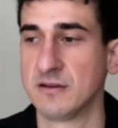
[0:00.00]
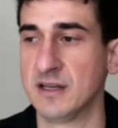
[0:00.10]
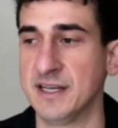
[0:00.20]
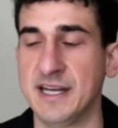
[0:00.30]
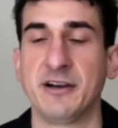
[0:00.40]

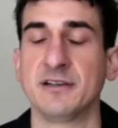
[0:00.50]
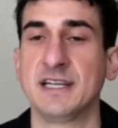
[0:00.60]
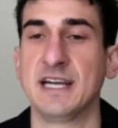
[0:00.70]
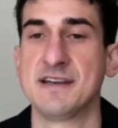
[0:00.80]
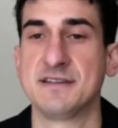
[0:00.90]

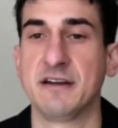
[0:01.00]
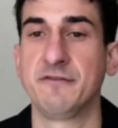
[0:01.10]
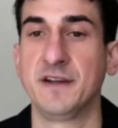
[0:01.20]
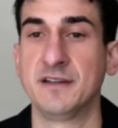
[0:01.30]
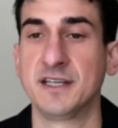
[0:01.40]
inherently has that
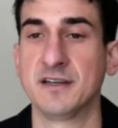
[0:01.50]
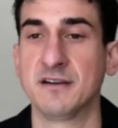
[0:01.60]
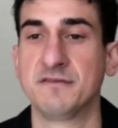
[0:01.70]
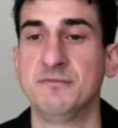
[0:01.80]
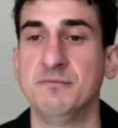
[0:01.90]
feeling
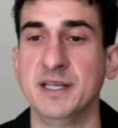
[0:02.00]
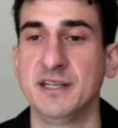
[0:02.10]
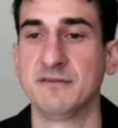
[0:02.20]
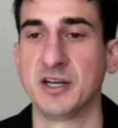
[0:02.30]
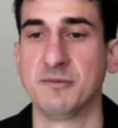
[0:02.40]
of
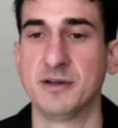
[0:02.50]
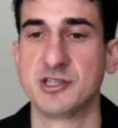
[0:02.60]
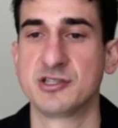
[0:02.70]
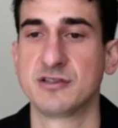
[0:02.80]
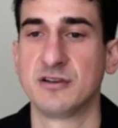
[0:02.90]
being very
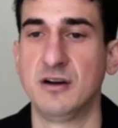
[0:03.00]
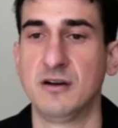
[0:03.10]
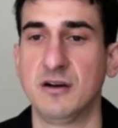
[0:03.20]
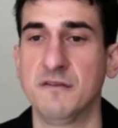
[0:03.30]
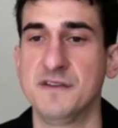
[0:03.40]
much
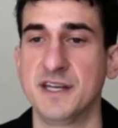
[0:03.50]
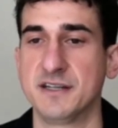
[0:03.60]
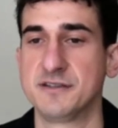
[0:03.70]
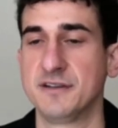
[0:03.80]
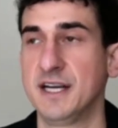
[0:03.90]
of the
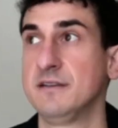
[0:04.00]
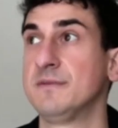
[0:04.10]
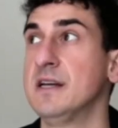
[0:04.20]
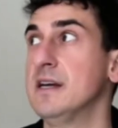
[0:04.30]
internet.